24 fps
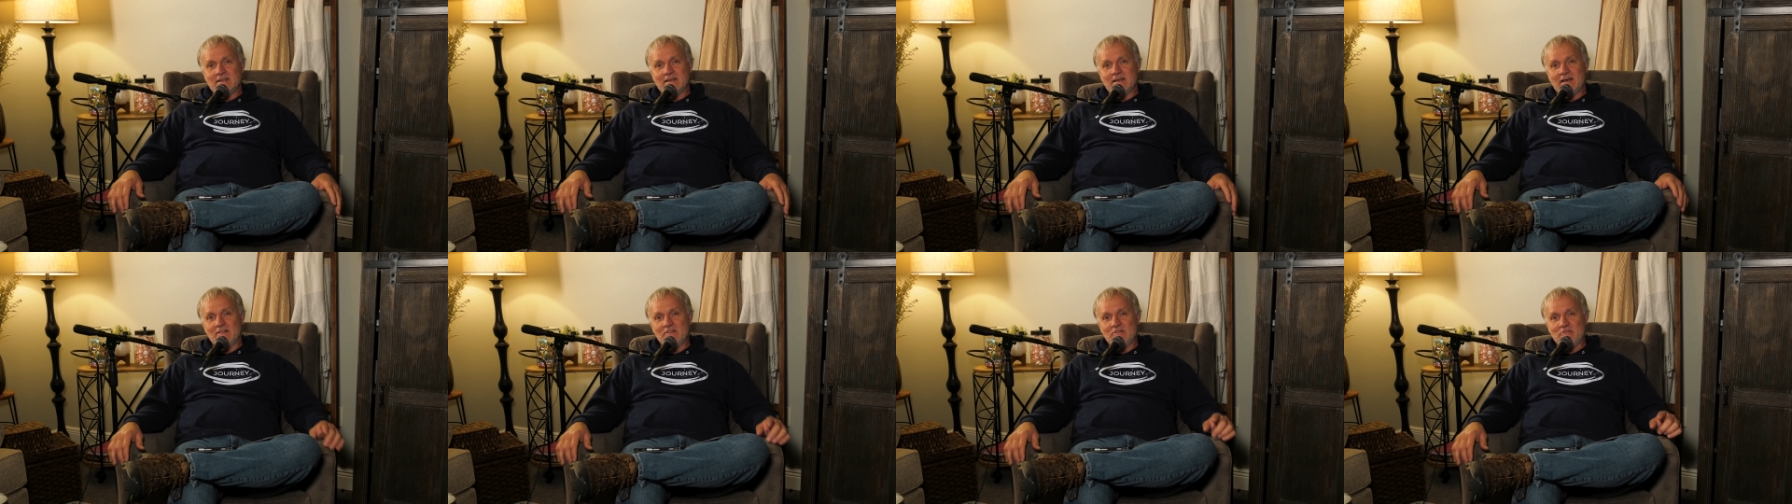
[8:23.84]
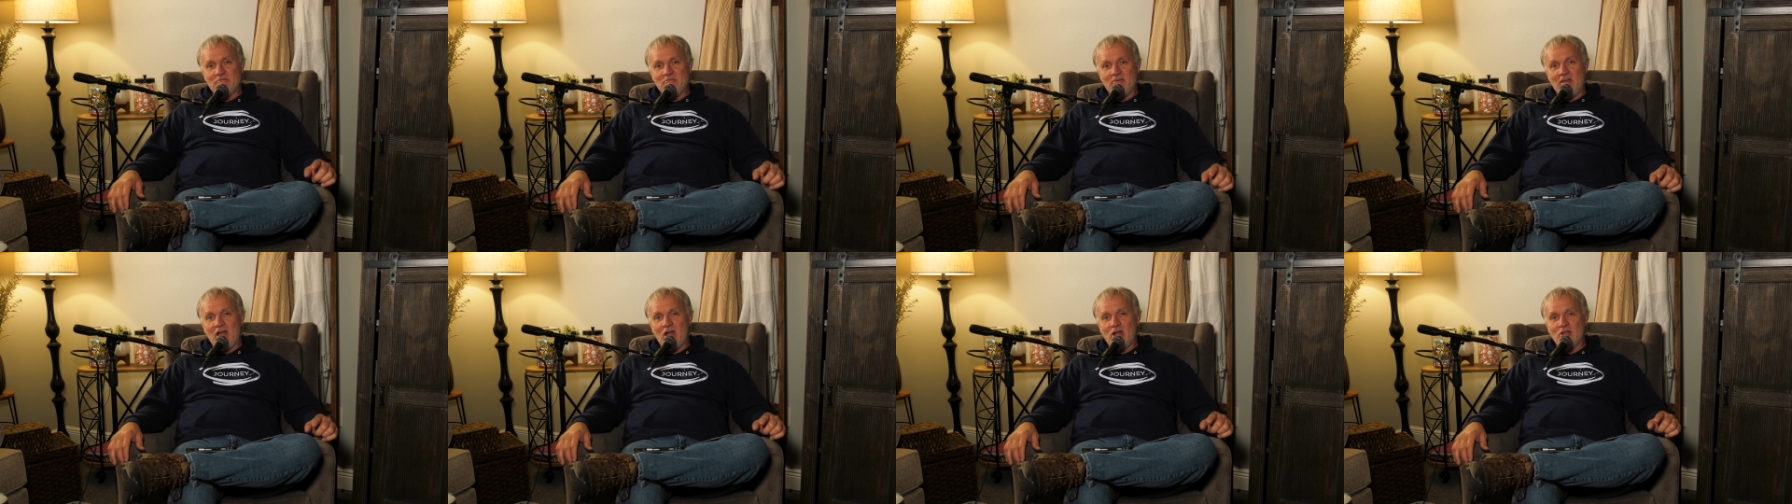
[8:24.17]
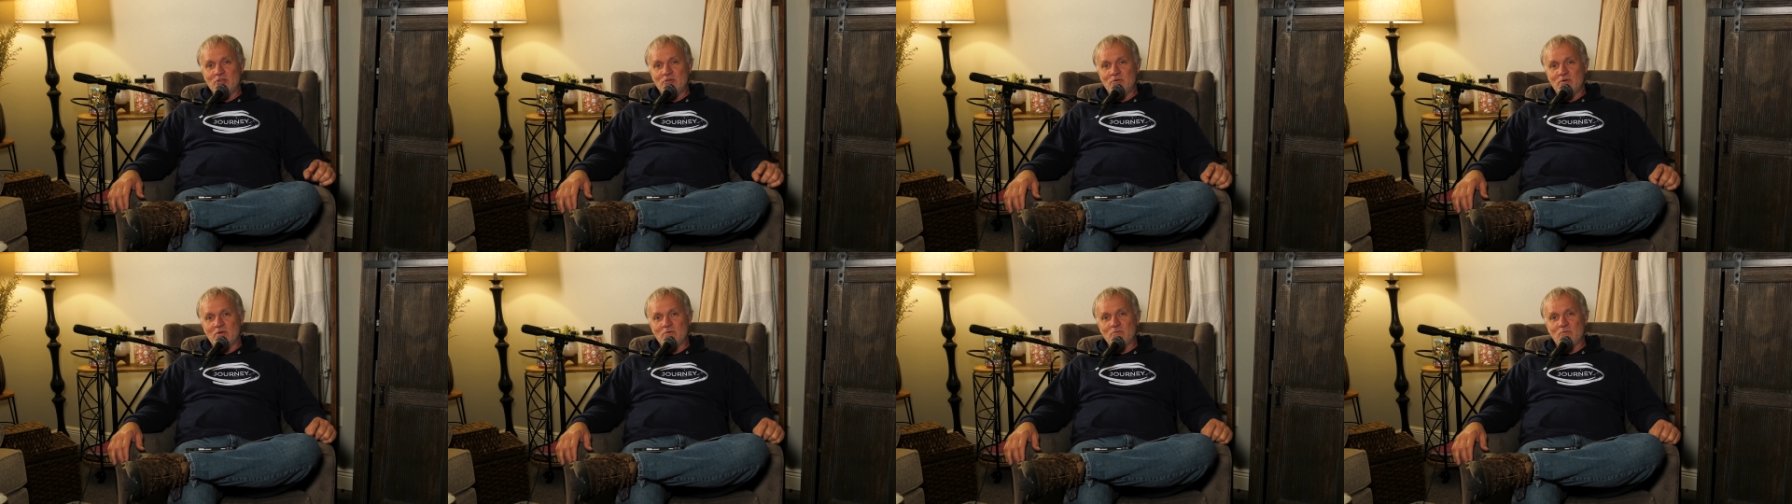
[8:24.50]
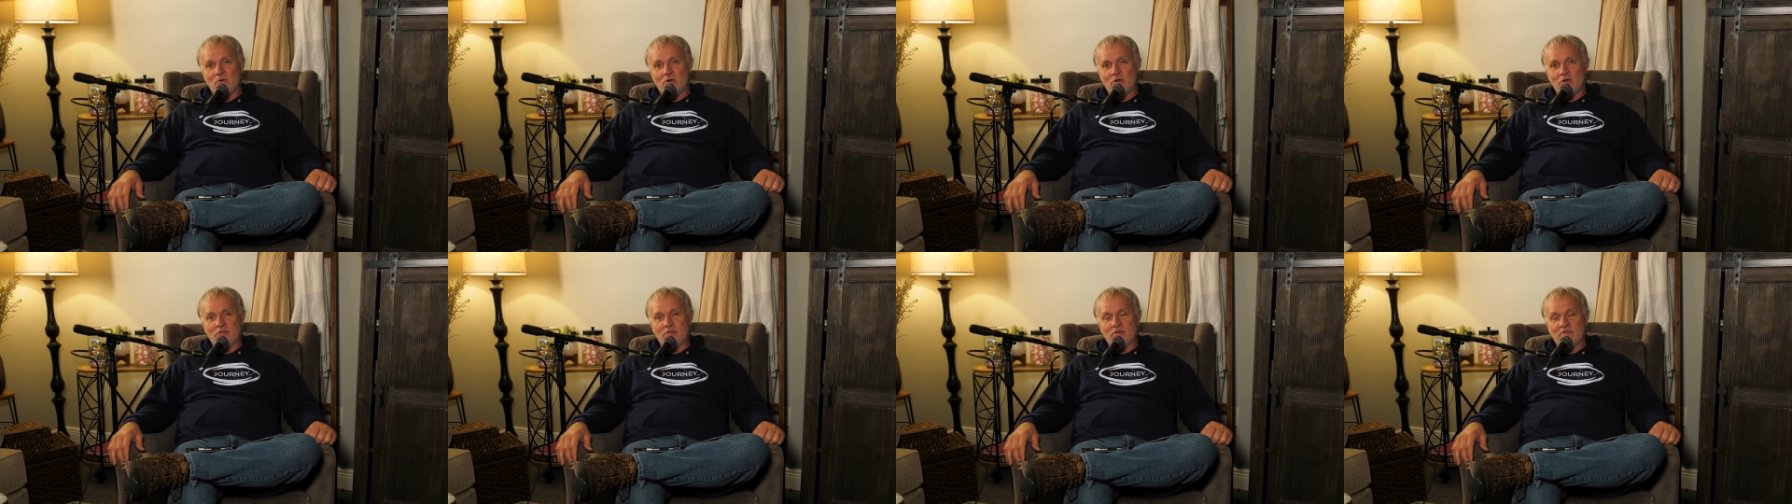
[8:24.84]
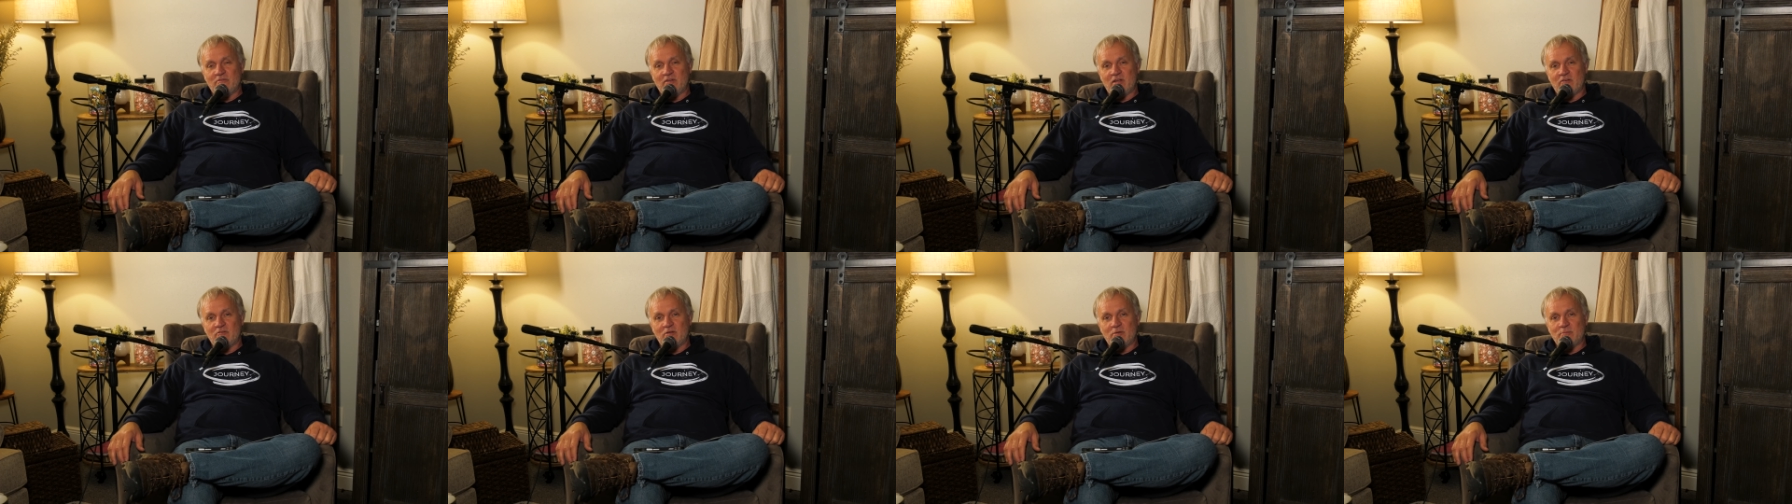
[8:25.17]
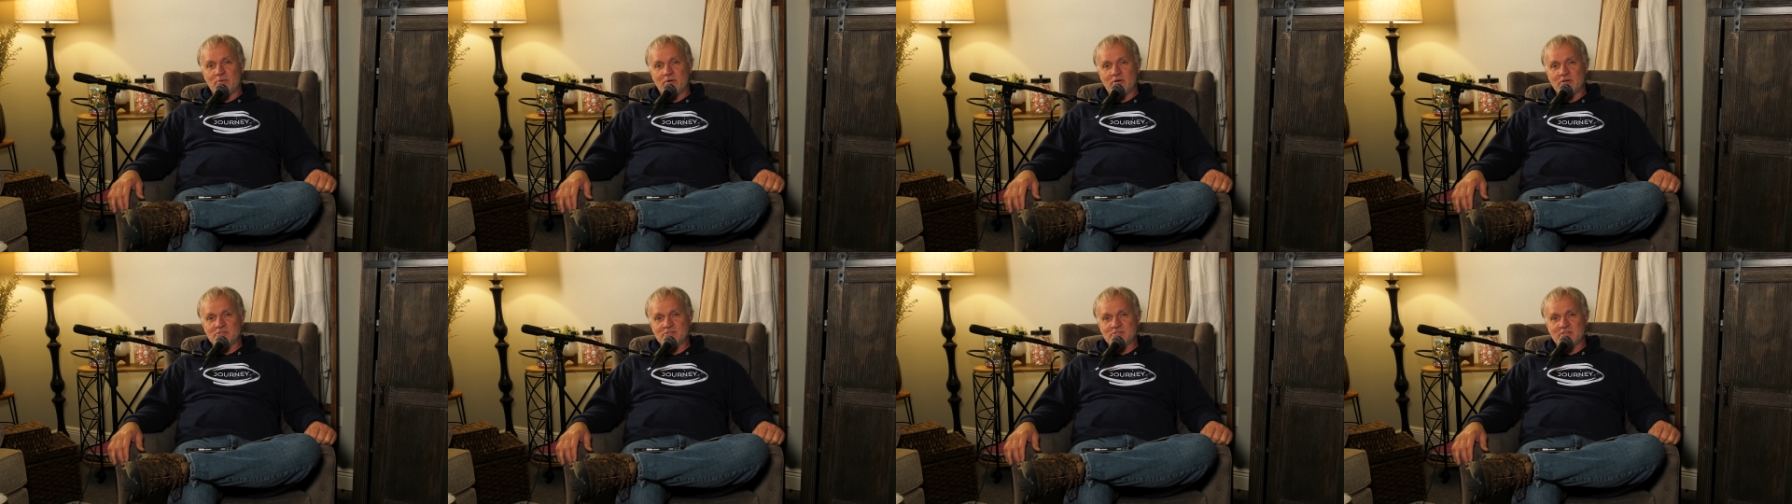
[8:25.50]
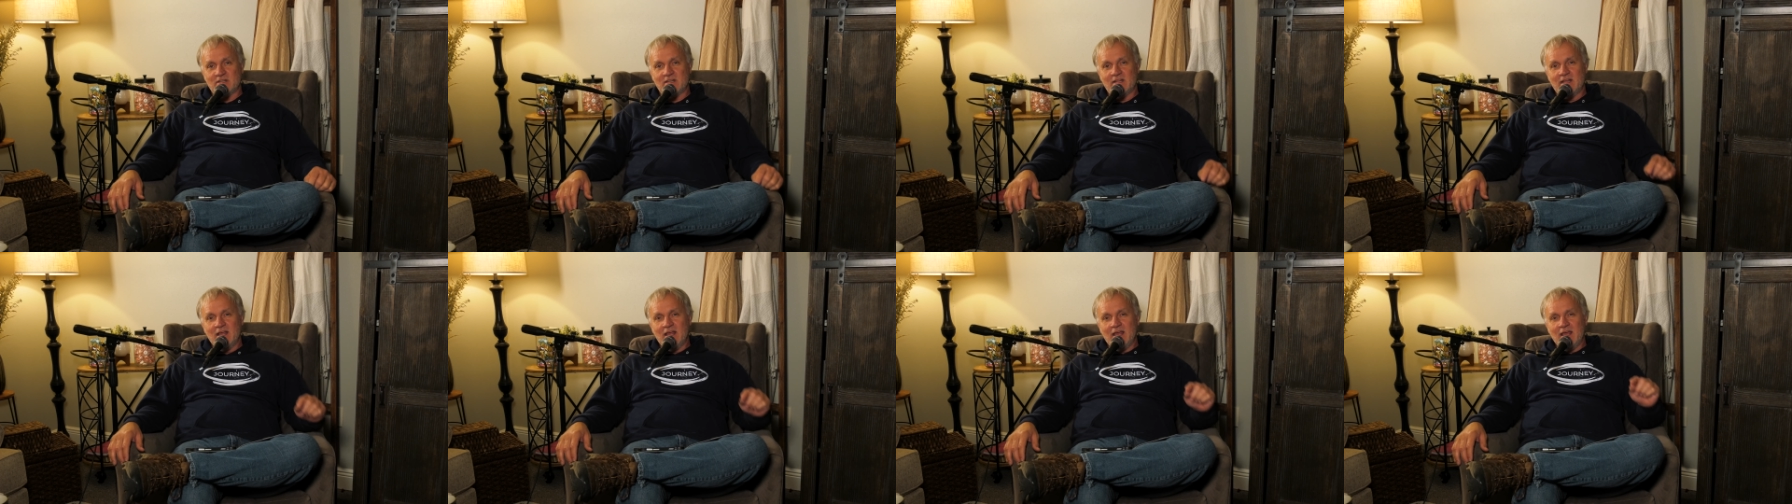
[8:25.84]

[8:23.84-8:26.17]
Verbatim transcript: of the value and worth of every person